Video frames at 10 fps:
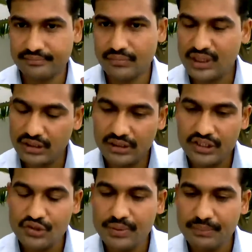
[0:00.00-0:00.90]
but
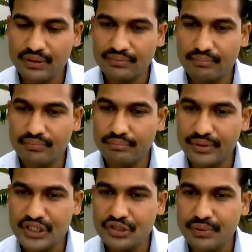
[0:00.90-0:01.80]
these people,
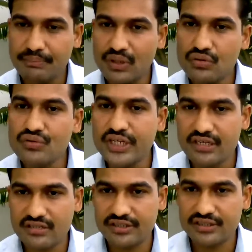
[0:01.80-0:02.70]
British people, looted
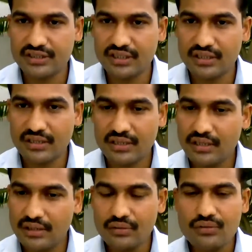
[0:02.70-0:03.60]
us.
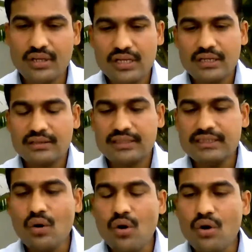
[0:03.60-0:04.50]
You know, these
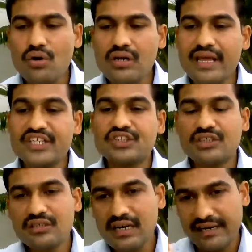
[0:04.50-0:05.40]
are all
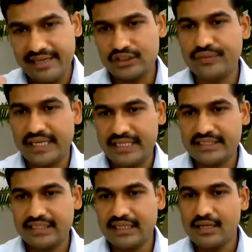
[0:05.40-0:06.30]
external attacks, we
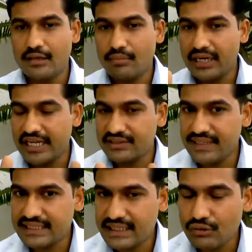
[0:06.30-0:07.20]
can say. But as
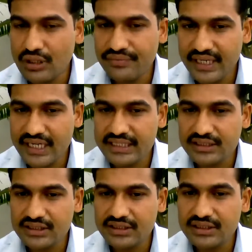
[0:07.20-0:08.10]
far as South Africa
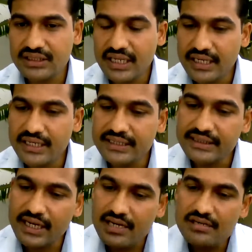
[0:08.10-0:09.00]
is concerned, it
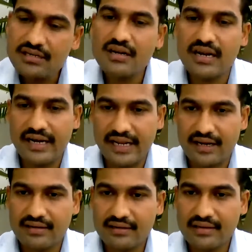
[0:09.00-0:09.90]
is internal
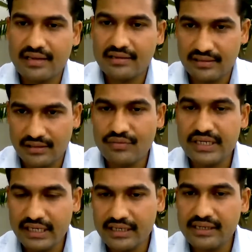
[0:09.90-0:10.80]
attack.
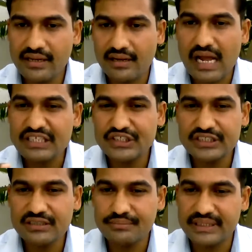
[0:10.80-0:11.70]
Even in India,
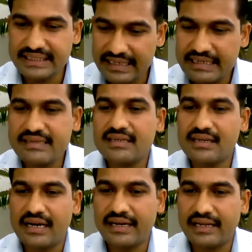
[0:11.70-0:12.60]
casteism is an
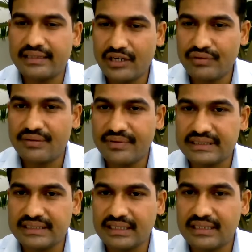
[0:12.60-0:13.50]
internal attack that we are
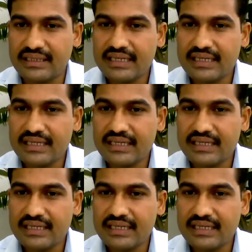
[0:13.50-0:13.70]
facing.